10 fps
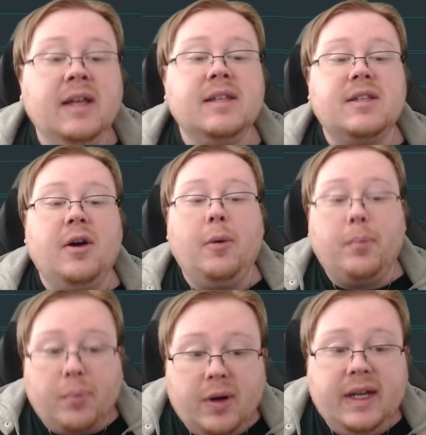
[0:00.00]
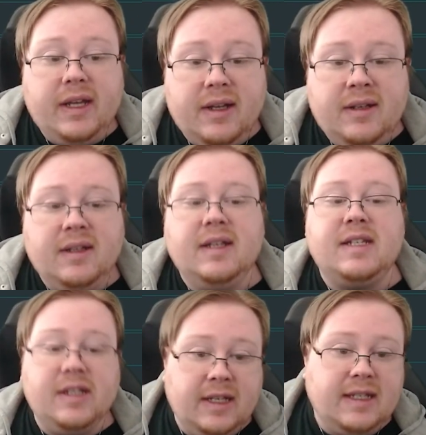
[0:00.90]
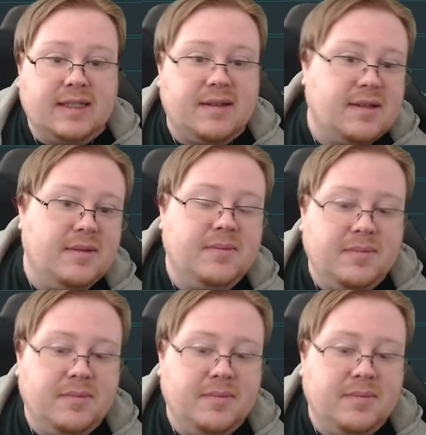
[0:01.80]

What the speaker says: So pretty good. It's a unique system.